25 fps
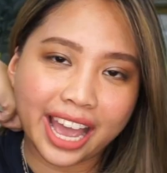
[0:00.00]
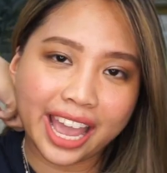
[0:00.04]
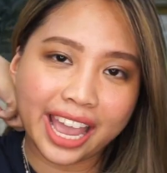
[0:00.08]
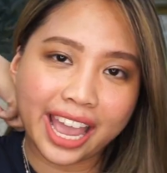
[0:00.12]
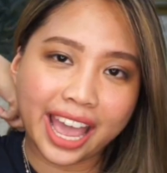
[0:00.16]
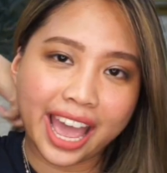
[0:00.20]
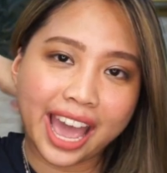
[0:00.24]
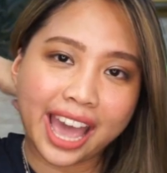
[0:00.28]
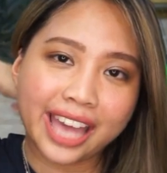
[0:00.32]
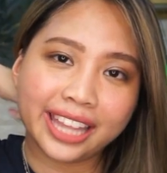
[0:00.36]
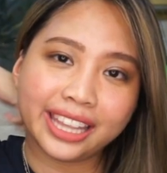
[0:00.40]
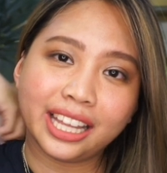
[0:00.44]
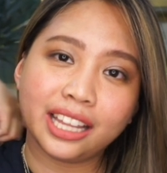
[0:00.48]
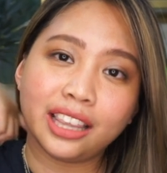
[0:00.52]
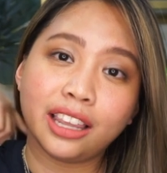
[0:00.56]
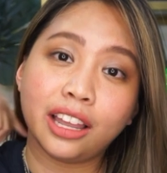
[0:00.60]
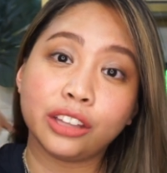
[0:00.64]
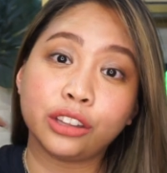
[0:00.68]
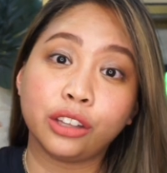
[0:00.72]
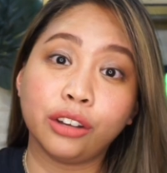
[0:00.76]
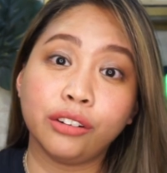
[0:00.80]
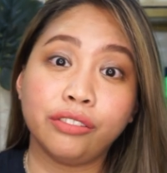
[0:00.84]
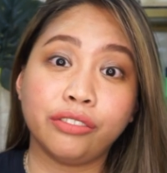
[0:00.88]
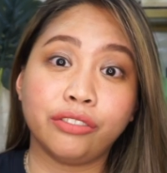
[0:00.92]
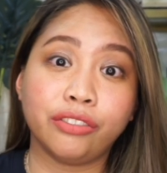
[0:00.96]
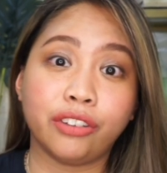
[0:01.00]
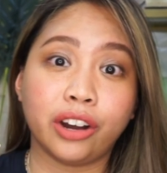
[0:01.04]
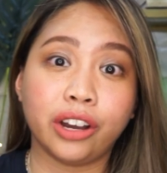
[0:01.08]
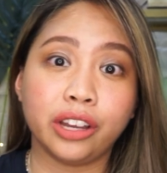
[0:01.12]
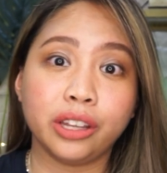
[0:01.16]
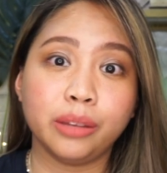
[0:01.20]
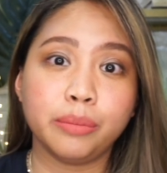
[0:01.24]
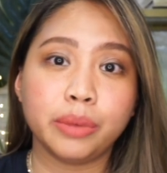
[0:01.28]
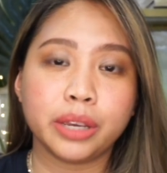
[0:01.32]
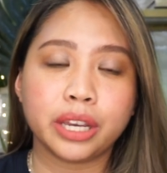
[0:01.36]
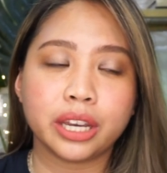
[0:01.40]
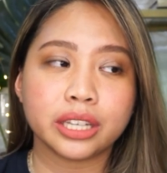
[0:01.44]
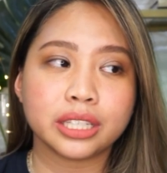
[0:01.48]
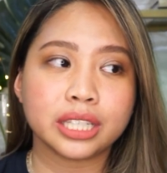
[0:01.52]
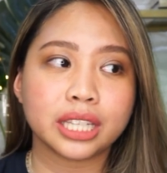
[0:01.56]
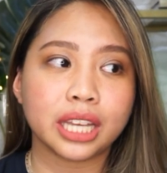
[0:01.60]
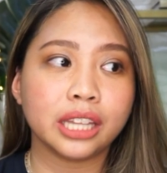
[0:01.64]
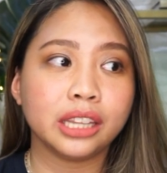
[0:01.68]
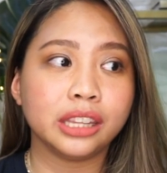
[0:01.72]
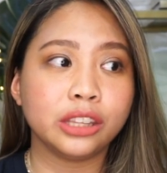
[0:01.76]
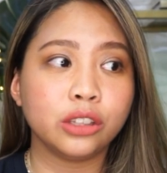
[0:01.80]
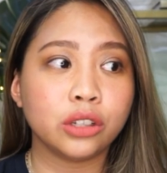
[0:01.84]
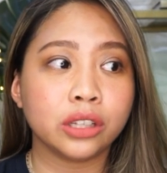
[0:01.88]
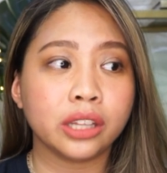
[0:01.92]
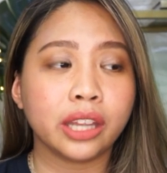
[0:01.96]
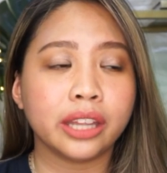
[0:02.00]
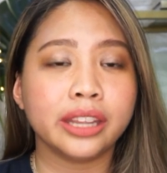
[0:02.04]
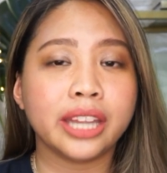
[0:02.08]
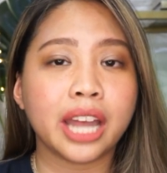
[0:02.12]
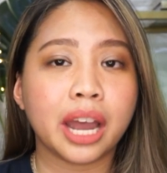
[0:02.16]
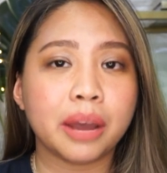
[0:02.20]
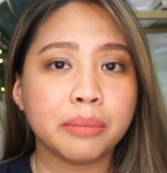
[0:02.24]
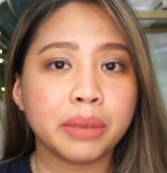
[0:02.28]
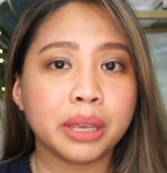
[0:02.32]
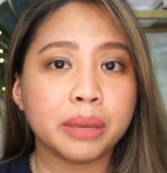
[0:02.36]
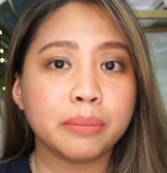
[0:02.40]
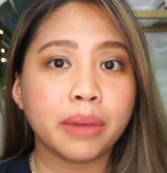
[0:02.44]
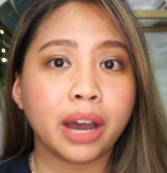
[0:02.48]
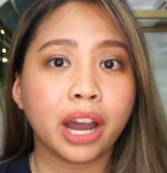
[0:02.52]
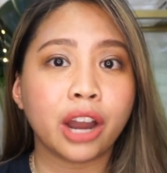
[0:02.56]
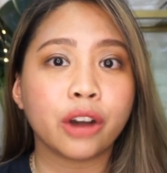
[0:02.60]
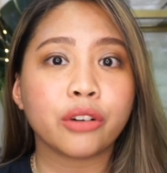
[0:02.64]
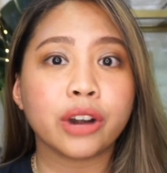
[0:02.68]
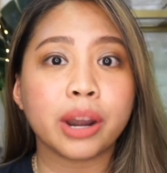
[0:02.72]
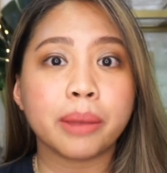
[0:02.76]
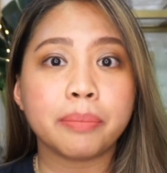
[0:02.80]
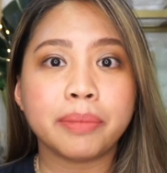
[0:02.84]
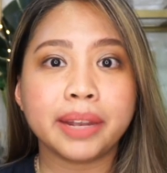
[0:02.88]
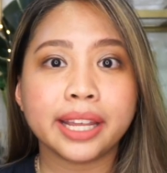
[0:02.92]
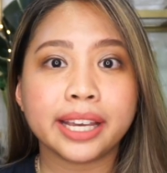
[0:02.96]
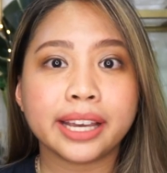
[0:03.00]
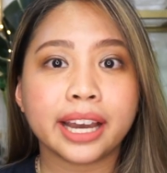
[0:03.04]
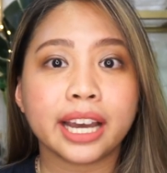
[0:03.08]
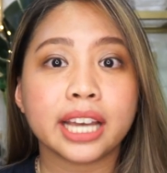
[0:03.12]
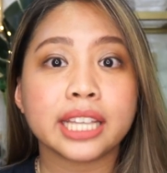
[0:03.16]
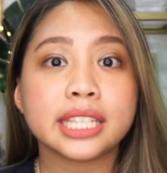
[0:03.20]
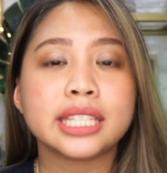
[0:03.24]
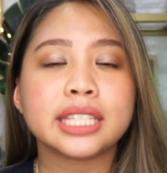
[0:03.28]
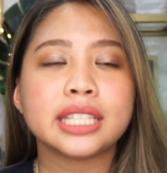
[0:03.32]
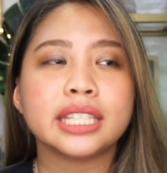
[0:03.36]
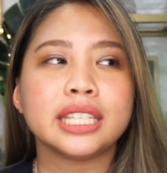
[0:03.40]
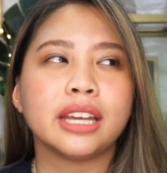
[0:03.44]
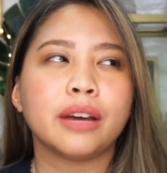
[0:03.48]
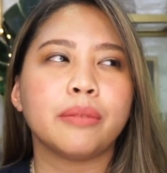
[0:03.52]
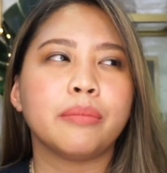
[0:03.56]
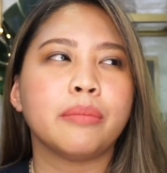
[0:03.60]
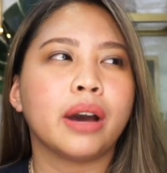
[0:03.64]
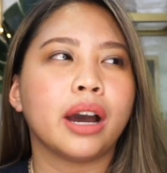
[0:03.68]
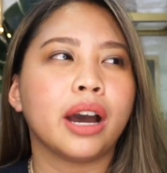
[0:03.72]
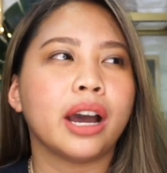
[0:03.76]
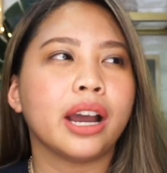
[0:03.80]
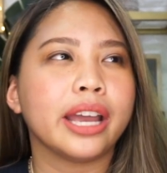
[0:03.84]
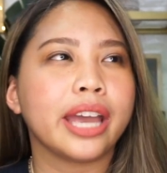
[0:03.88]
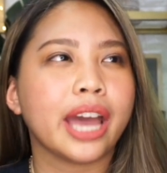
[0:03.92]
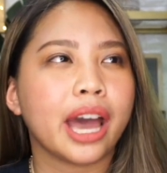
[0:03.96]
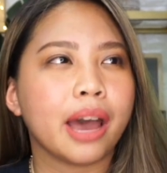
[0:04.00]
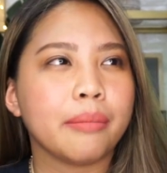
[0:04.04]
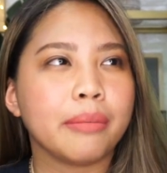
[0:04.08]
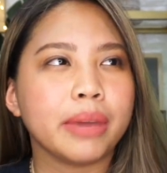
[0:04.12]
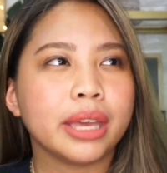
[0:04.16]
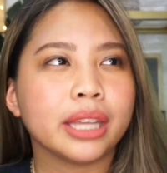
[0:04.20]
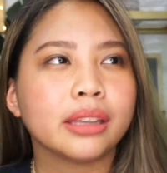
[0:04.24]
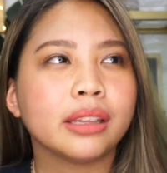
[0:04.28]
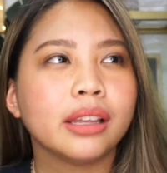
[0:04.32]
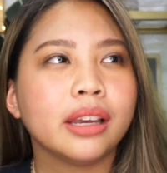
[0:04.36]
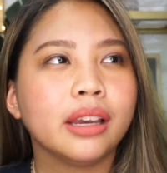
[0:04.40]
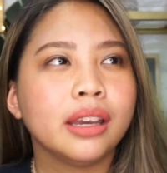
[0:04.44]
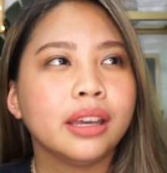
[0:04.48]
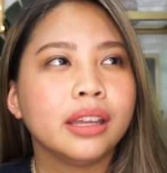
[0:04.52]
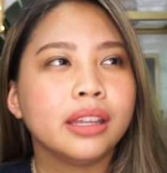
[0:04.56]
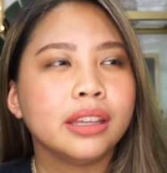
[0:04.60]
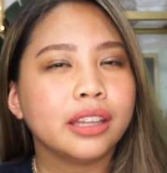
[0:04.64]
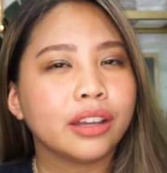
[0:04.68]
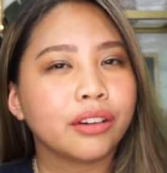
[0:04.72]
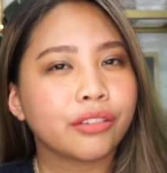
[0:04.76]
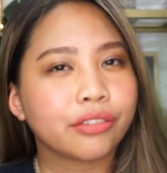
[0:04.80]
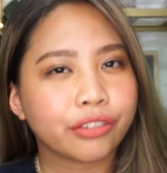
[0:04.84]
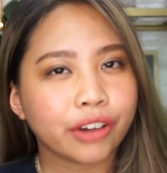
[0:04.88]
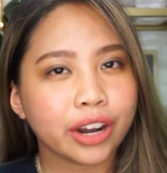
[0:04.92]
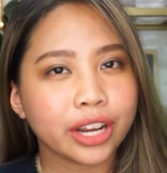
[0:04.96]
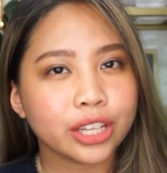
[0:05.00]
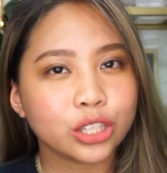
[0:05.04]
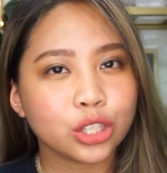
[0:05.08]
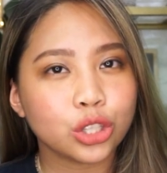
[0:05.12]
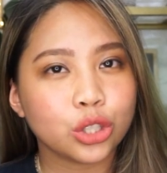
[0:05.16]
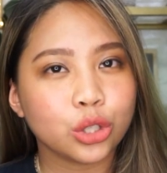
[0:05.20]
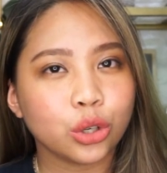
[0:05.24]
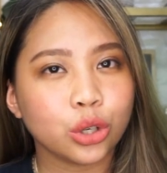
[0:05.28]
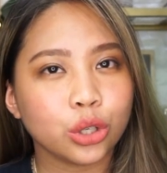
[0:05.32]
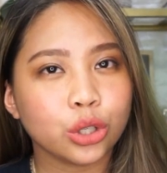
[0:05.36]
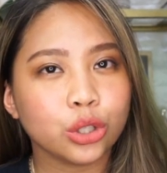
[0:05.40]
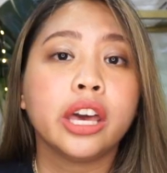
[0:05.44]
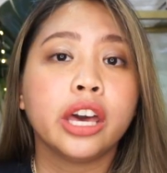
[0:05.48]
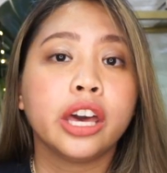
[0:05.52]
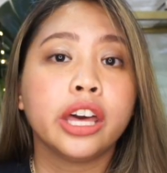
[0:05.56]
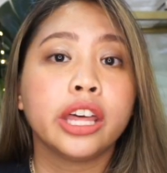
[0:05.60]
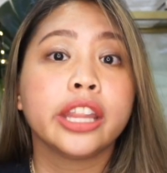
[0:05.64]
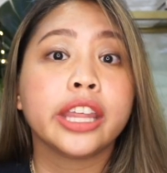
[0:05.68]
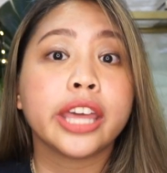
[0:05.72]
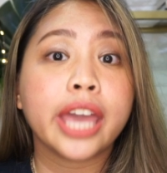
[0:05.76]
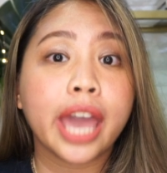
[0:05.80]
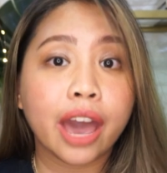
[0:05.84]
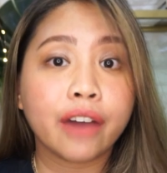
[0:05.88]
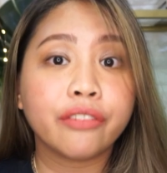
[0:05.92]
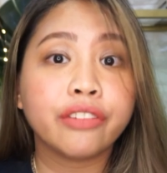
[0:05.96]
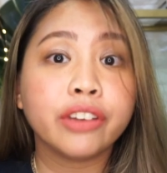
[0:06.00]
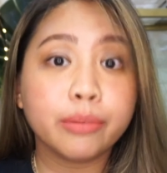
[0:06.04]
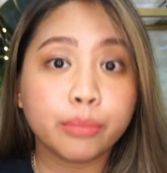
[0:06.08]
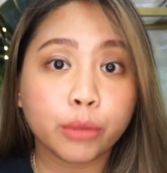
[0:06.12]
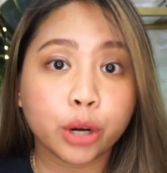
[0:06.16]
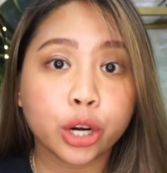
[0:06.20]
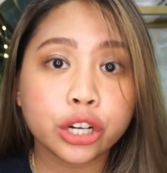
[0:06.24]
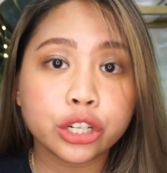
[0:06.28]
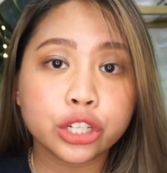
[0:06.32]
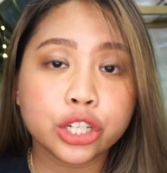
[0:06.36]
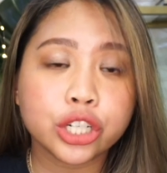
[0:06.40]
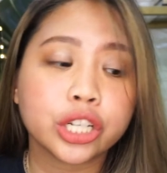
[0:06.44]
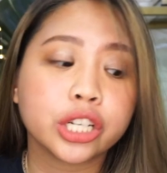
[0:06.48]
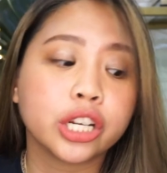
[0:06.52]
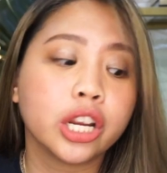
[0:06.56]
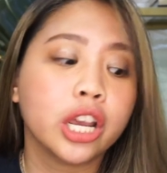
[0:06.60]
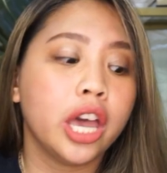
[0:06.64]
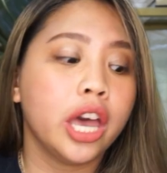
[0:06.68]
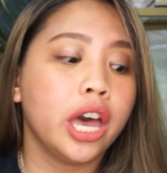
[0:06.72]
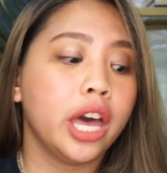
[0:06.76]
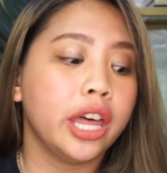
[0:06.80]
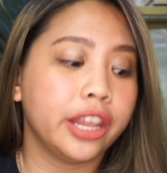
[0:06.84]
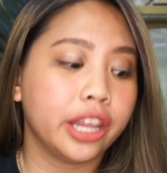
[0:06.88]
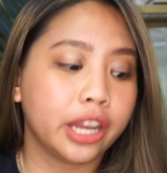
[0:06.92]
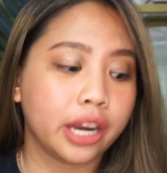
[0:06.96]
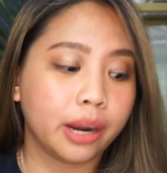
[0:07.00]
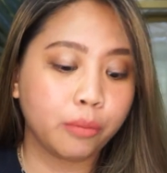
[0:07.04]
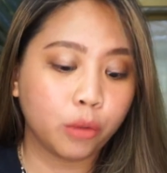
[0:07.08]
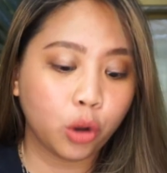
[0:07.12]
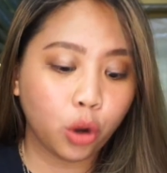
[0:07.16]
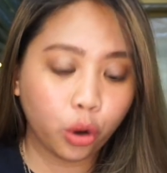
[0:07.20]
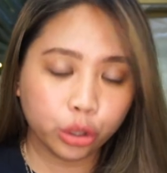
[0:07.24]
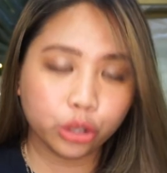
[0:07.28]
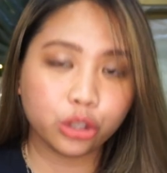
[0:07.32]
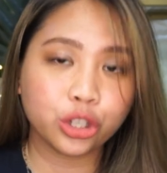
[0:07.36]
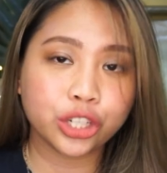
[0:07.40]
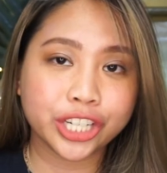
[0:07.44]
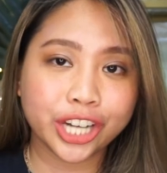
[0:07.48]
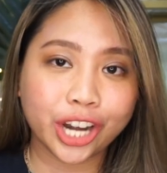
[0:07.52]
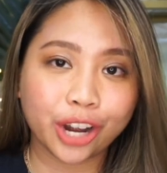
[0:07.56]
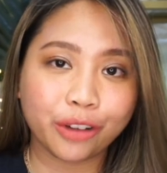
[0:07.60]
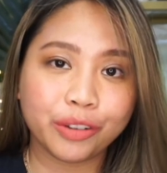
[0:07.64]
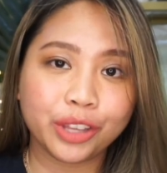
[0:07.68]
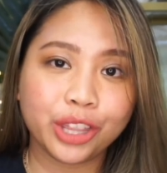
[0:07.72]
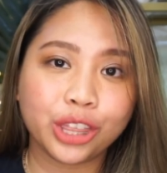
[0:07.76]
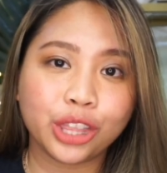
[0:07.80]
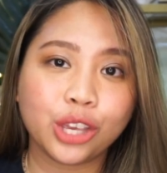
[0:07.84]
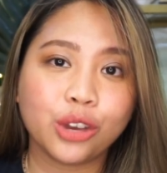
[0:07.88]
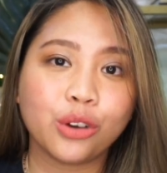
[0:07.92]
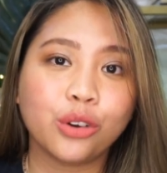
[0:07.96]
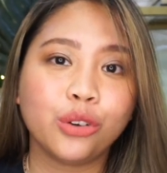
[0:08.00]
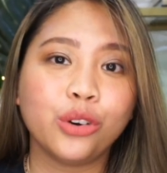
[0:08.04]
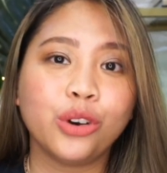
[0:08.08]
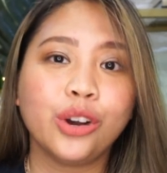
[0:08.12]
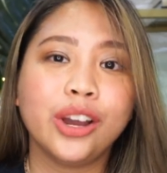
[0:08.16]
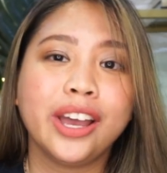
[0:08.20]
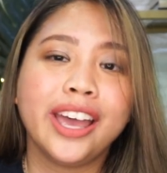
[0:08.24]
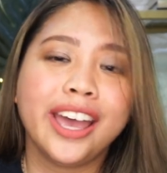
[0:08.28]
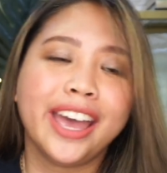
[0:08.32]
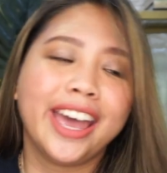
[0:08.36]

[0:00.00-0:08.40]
I had a lot of fun because ang daming mga replicas ng mga gamit ng Friends doon. they have a merch that I'm going to share with you.